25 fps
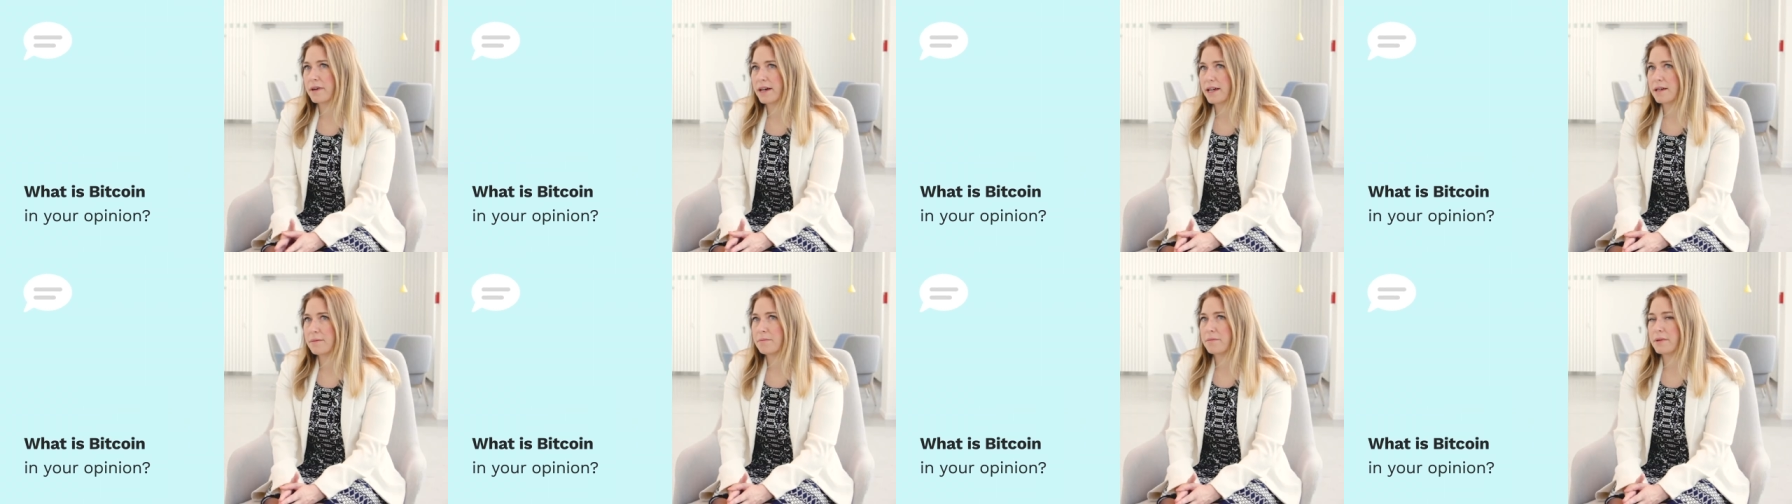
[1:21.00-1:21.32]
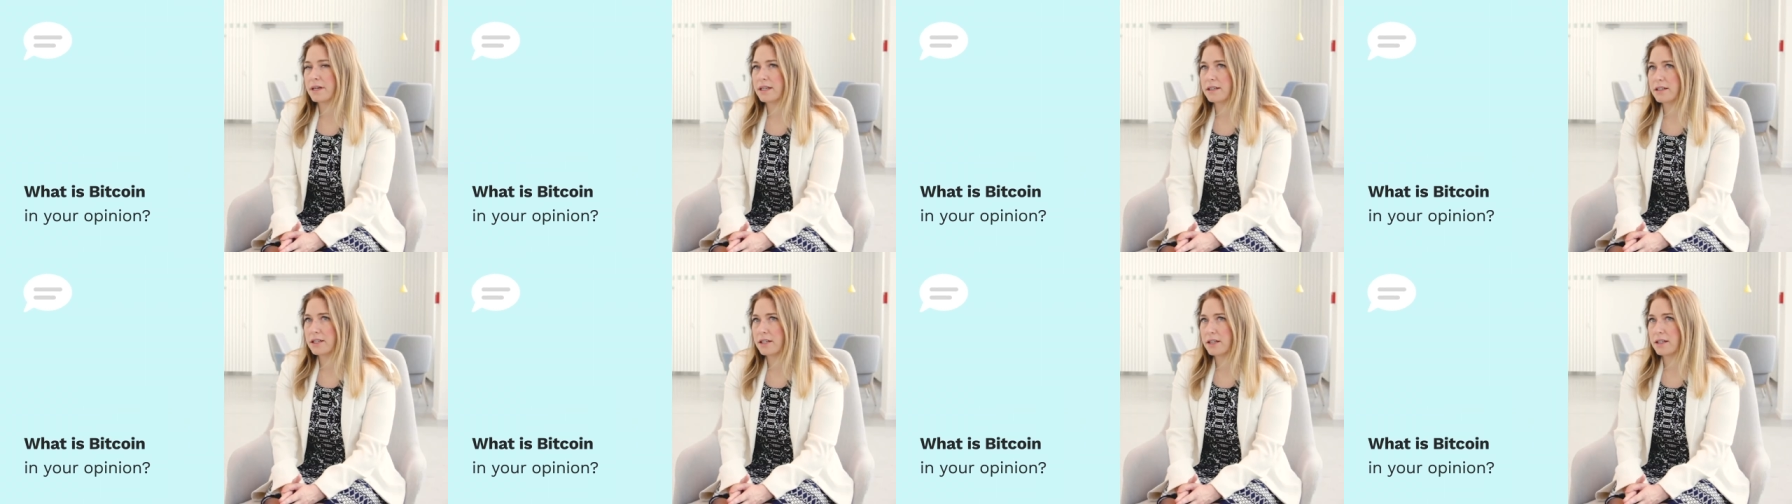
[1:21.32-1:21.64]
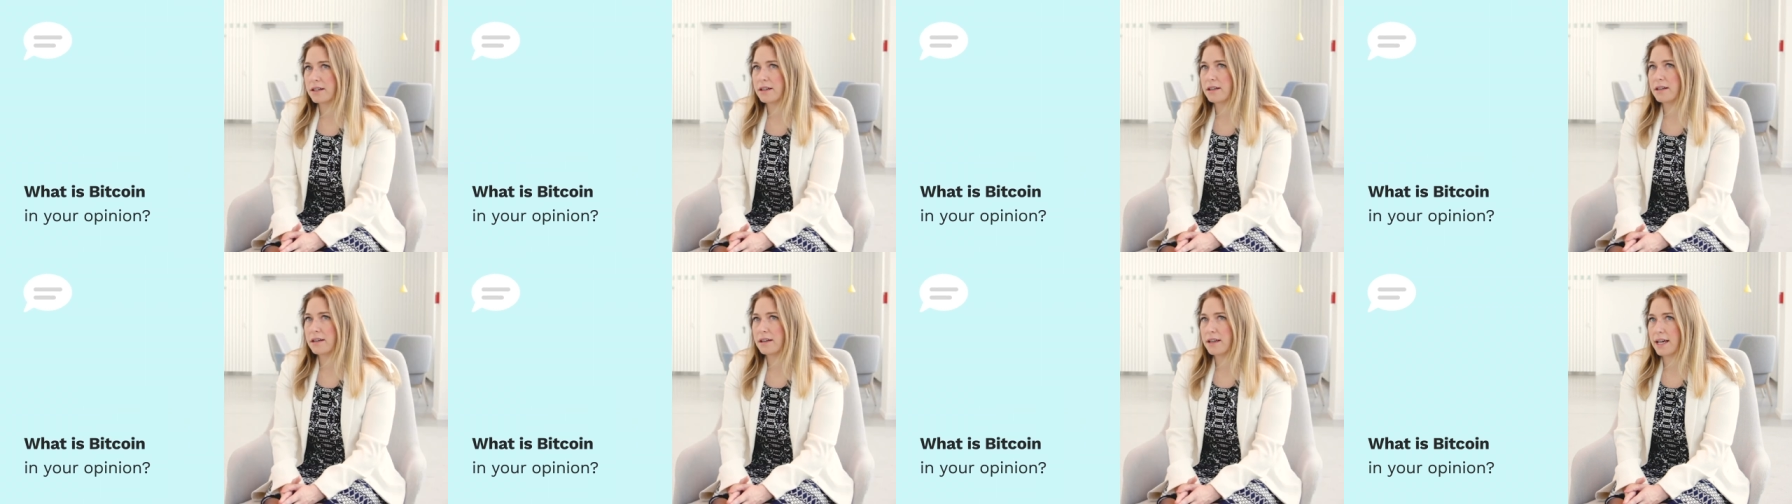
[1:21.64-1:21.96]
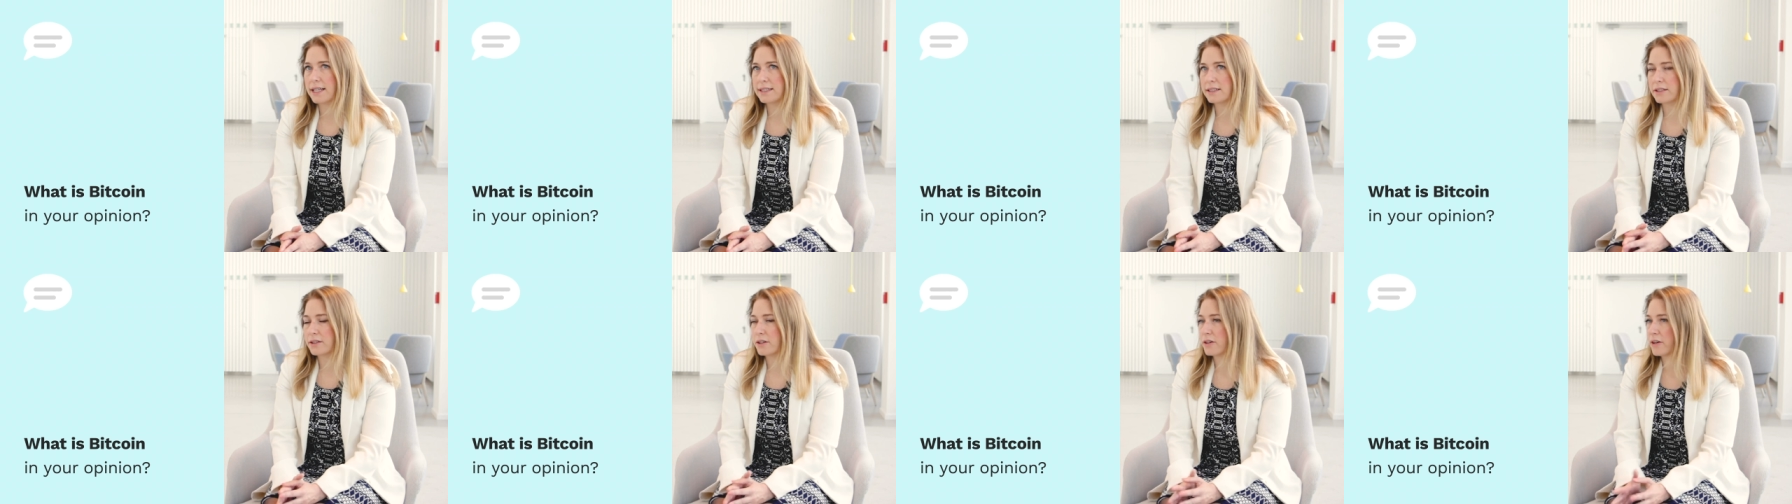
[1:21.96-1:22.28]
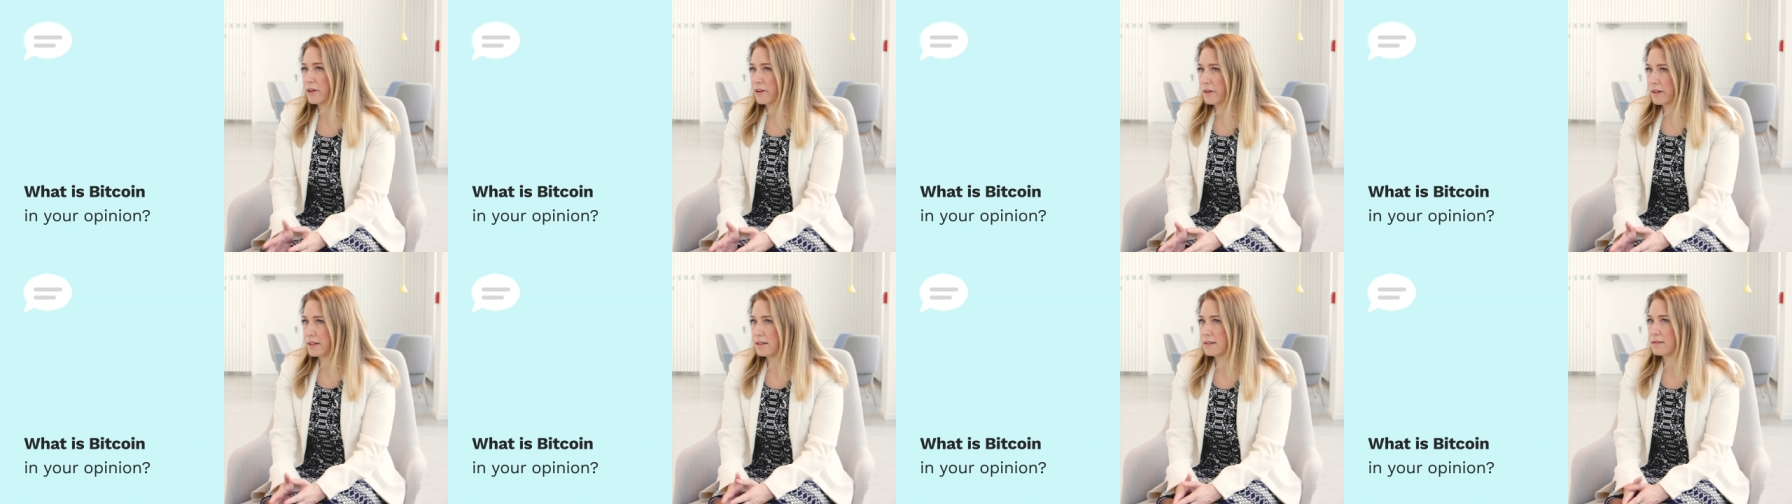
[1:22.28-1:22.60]
my opinion, at the
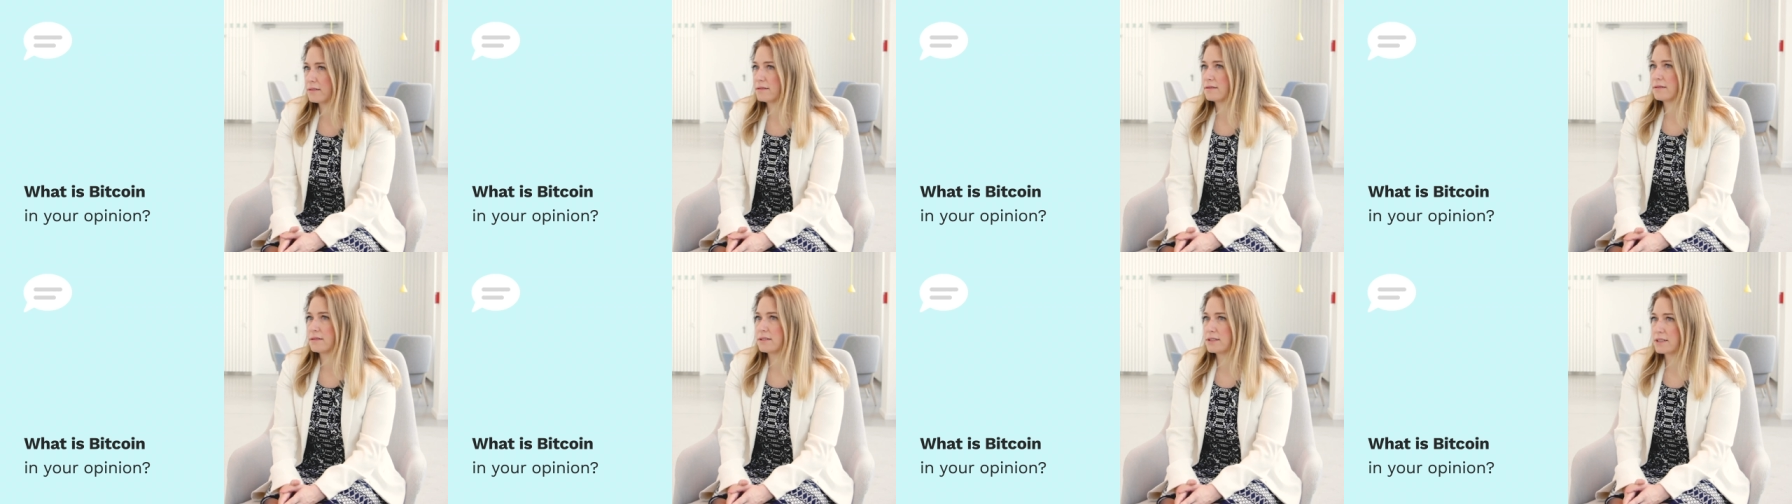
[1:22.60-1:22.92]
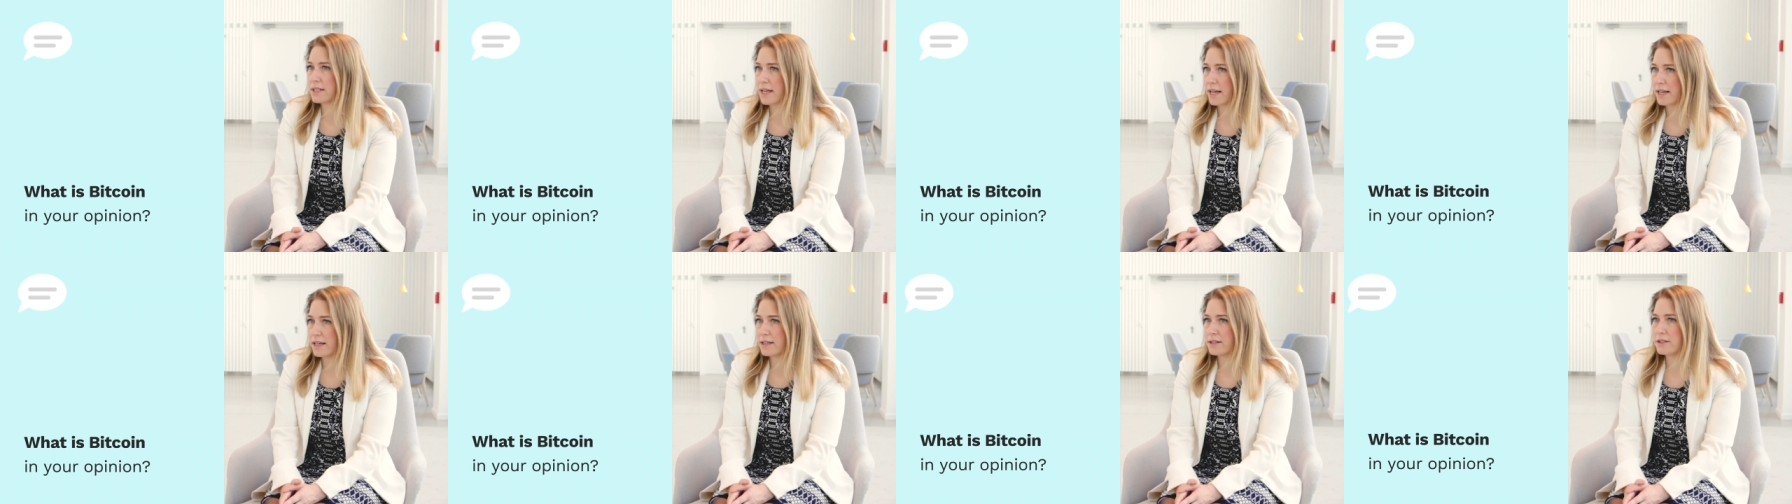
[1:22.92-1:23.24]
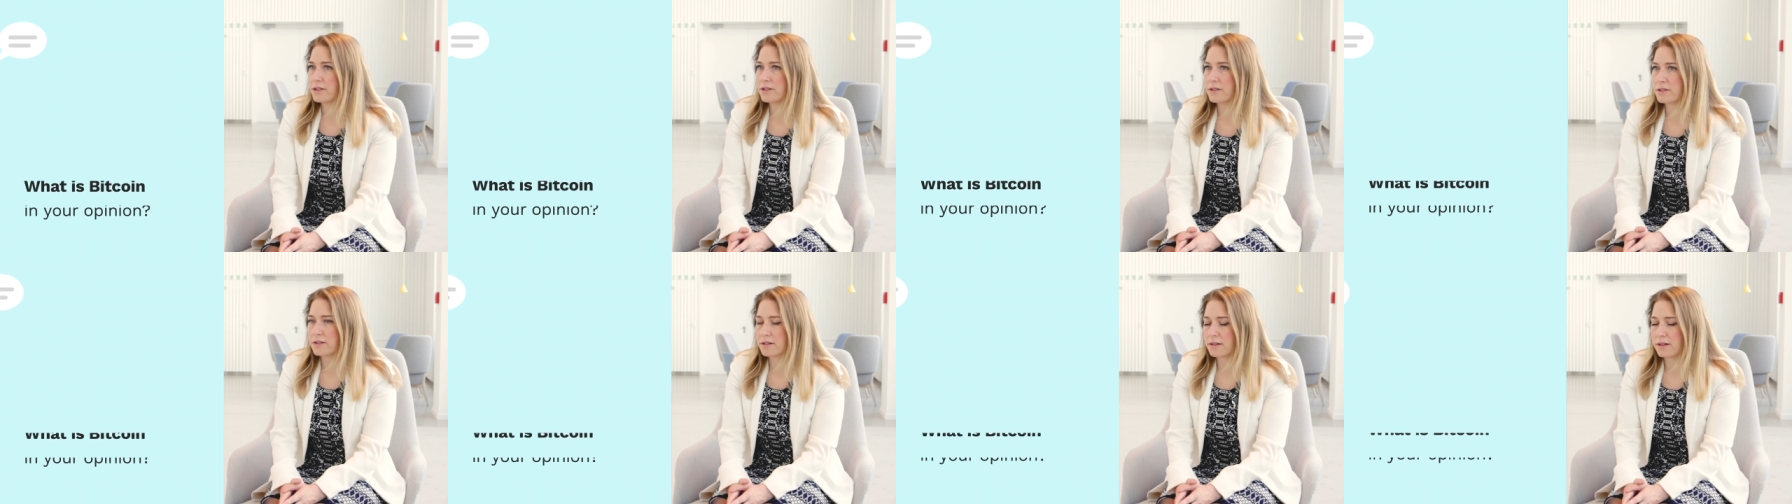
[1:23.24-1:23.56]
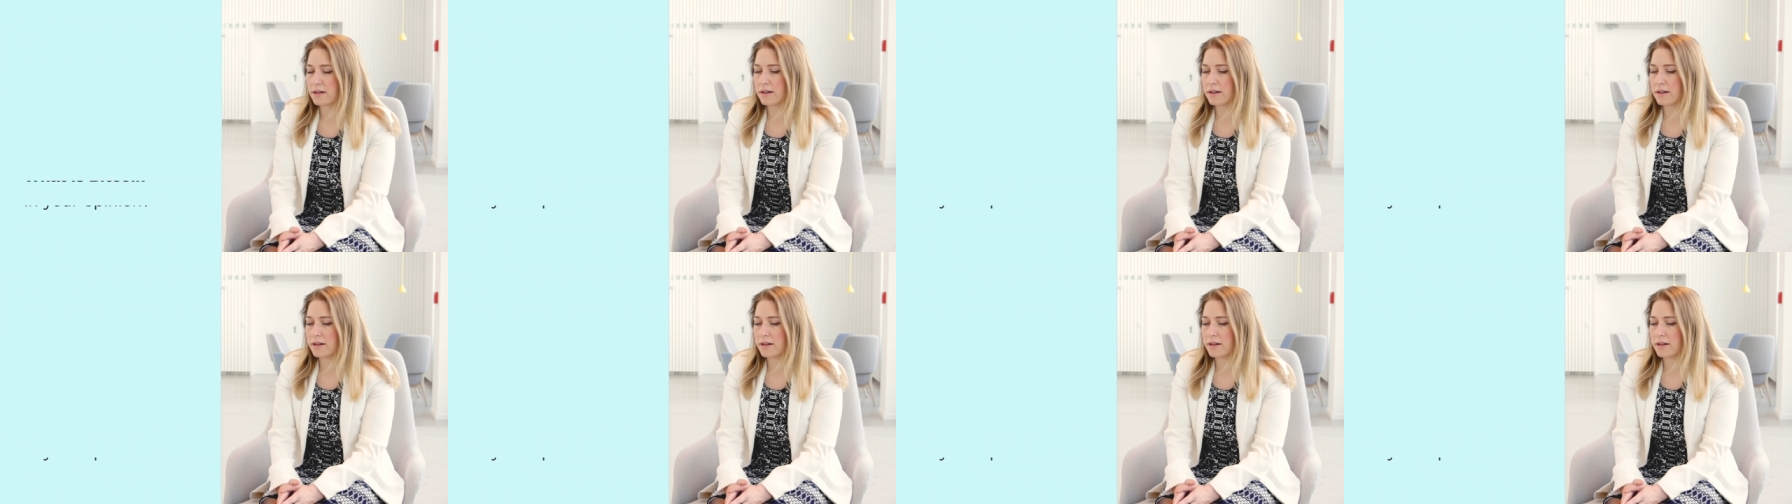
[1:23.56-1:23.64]
current stage,